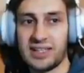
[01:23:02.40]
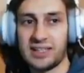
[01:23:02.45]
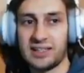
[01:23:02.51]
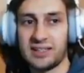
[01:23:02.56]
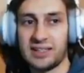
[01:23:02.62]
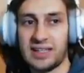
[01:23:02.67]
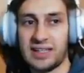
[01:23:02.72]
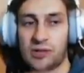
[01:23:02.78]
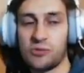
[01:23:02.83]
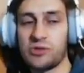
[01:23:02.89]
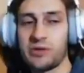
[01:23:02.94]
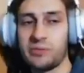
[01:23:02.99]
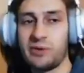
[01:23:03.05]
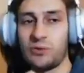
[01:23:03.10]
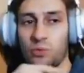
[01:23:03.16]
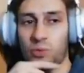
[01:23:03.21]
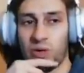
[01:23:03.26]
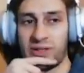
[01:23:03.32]
kill them
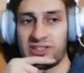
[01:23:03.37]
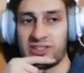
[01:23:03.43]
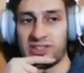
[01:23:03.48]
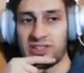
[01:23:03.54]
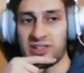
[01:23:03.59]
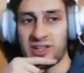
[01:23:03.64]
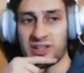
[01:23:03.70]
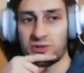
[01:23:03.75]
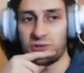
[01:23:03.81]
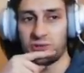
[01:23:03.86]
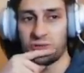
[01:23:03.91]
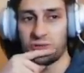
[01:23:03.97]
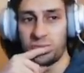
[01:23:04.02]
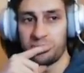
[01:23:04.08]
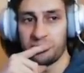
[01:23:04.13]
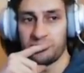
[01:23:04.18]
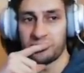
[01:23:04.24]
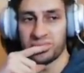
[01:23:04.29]
in one cycle,
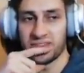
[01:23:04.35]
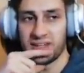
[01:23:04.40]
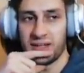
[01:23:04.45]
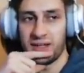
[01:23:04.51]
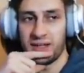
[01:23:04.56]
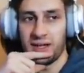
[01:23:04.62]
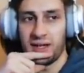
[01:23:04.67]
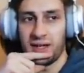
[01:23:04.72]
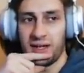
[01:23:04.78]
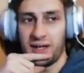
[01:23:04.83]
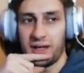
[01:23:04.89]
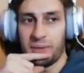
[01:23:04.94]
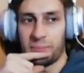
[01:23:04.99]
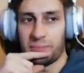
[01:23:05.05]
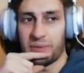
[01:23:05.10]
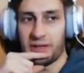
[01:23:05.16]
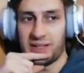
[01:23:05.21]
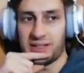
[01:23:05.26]

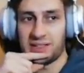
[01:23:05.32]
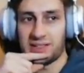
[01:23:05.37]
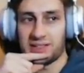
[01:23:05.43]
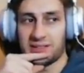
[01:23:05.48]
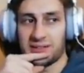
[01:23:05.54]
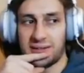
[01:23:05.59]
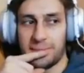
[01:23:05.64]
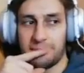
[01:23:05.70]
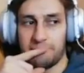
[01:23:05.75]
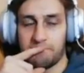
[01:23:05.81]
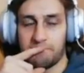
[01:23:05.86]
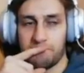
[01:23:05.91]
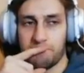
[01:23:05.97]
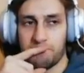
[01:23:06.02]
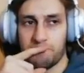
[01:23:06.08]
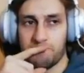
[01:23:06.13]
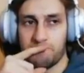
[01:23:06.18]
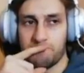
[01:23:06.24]
but
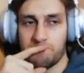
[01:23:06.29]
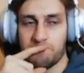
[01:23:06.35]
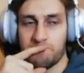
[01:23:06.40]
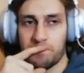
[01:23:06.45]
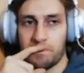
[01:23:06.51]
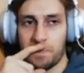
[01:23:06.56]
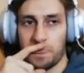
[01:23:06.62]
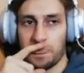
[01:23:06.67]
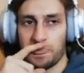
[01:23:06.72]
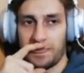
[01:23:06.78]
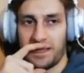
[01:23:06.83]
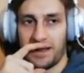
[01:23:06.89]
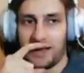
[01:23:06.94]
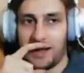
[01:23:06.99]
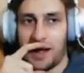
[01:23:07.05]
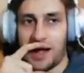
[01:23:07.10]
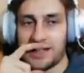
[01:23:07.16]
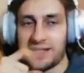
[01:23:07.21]

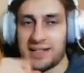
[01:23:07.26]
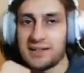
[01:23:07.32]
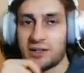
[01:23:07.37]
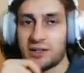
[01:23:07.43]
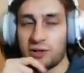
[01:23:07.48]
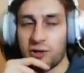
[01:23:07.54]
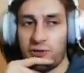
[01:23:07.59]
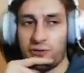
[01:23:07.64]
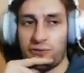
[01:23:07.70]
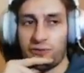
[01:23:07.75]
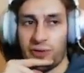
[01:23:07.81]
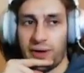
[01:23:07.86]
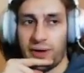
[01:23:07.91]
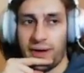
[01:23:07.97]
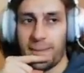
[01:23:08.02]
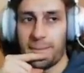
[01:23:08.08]
I didn't go for it.